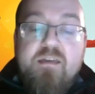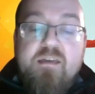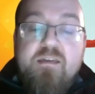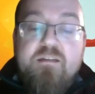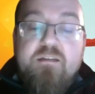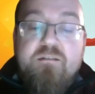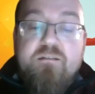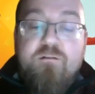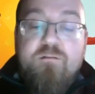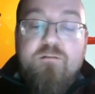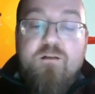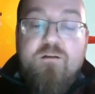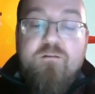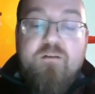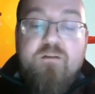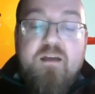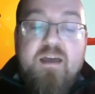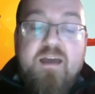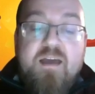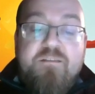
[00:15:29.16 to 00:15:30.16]
He no
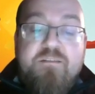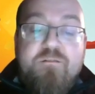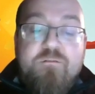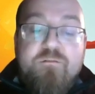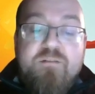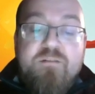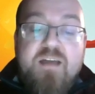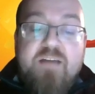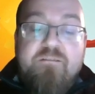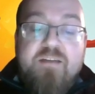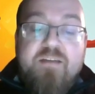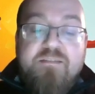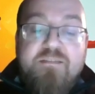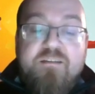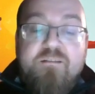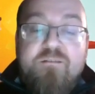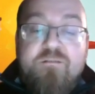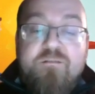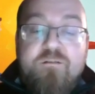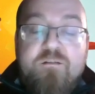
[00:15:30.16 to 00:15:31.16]
longer has to navigate
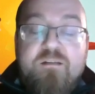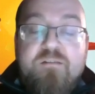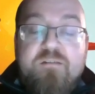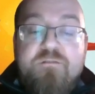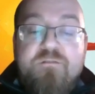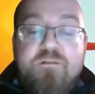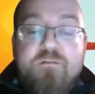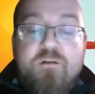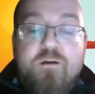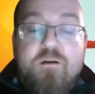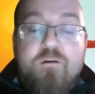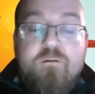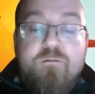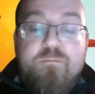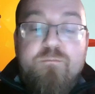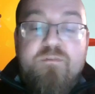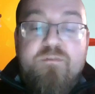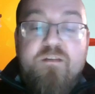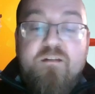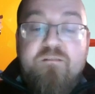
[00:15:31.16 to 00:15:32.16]
the uncertainty of new
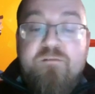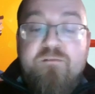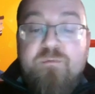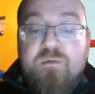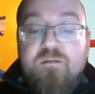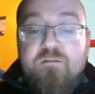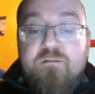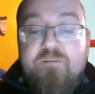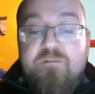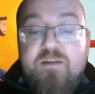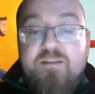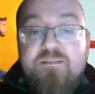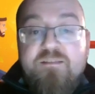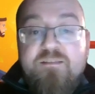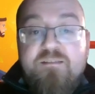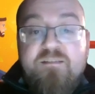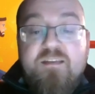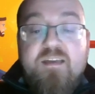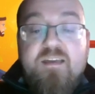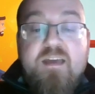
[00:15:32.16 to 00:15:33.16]
homes, unfamiliar
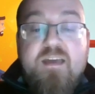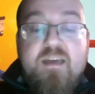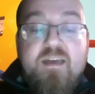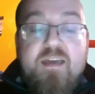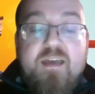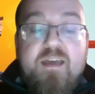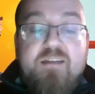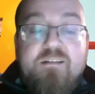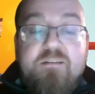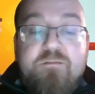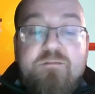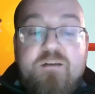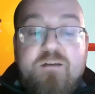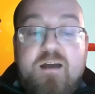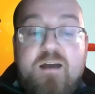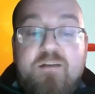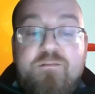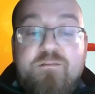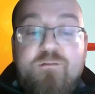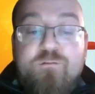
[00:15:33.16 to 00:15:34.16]
faces, and different
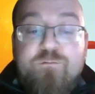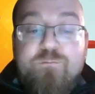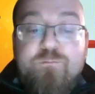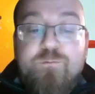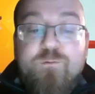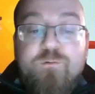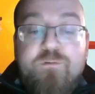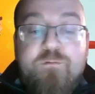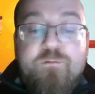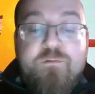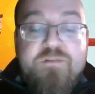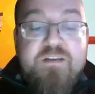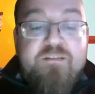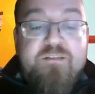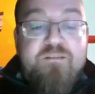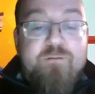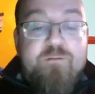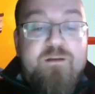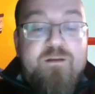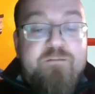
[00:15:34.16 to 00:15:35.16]
household rules, which
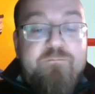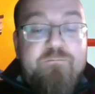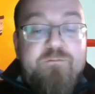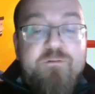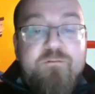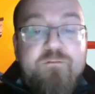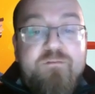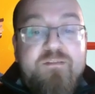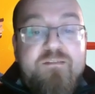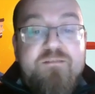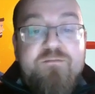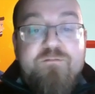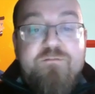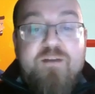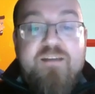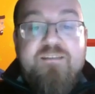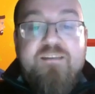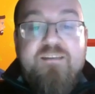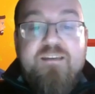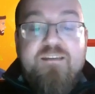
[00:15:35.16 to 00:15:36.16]
has greatly reduced his
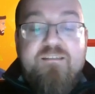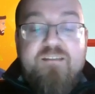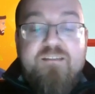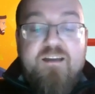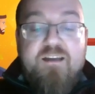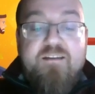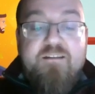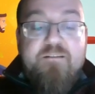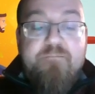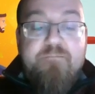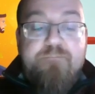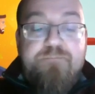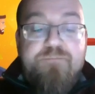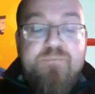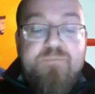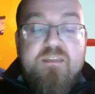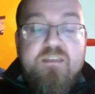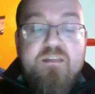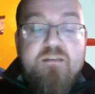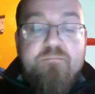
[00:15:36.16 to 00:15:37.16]
stress and anxiety.
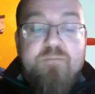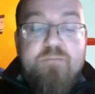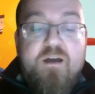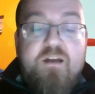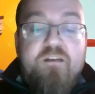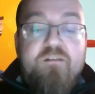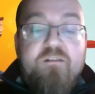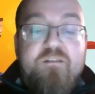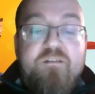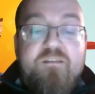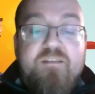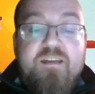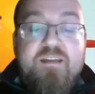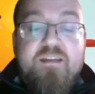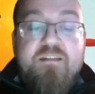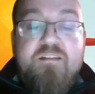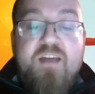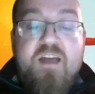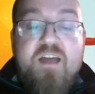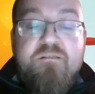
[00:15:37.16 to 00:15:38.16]
By
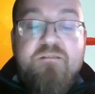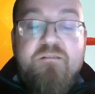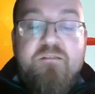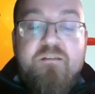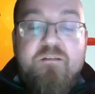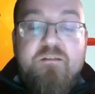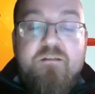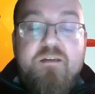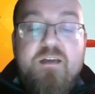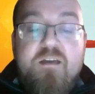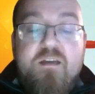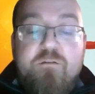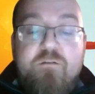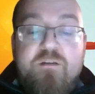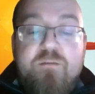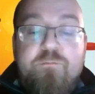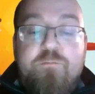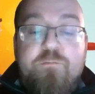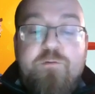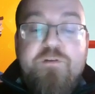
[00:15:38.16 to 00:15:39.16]
understanding attachment theory,
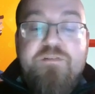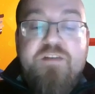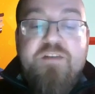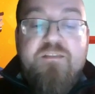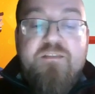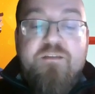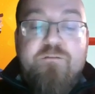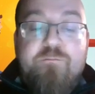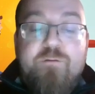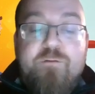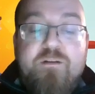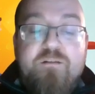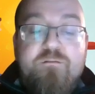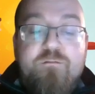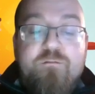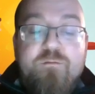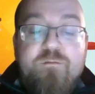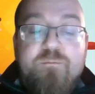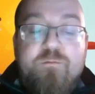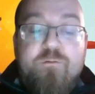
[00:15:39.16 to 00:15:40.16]
he can appreciate the
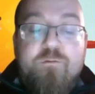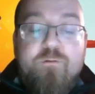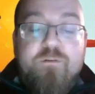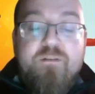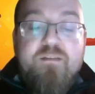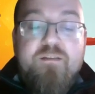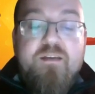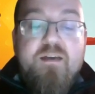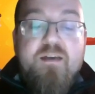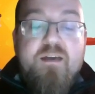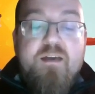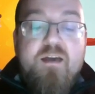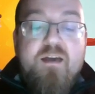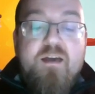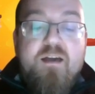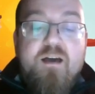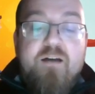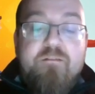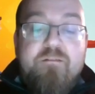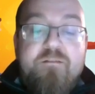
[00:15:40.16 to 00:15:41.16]
critical importance
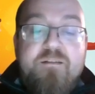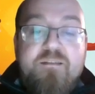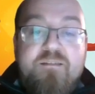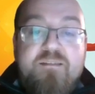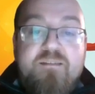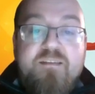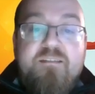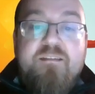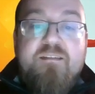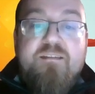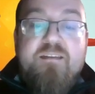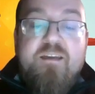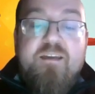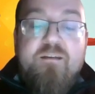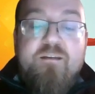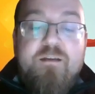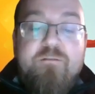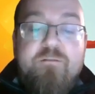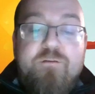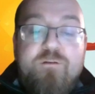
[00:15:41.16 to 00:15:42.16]
of consistent
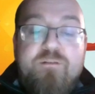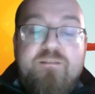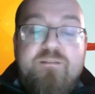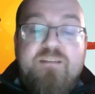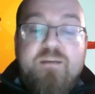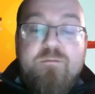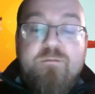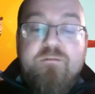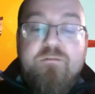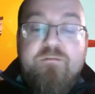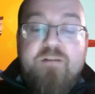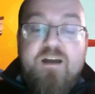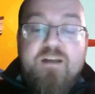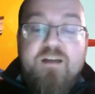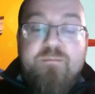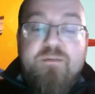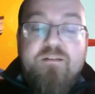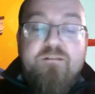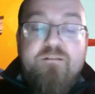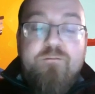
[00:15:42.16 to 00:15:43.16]
caregiver and stable
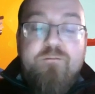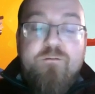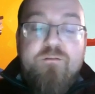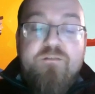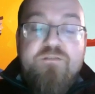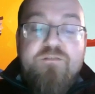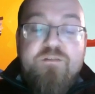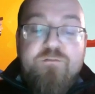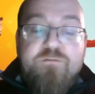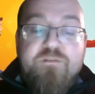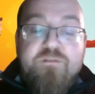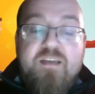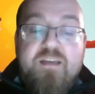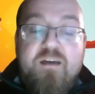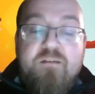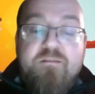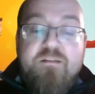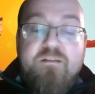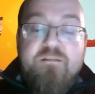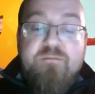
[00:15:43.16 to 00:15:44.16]
environment for his children's
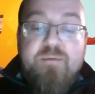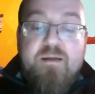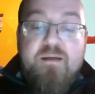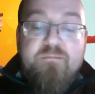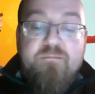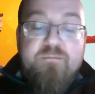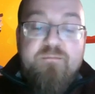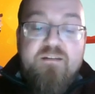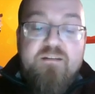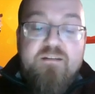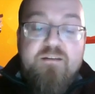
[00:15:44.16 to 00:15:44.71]
healthy development.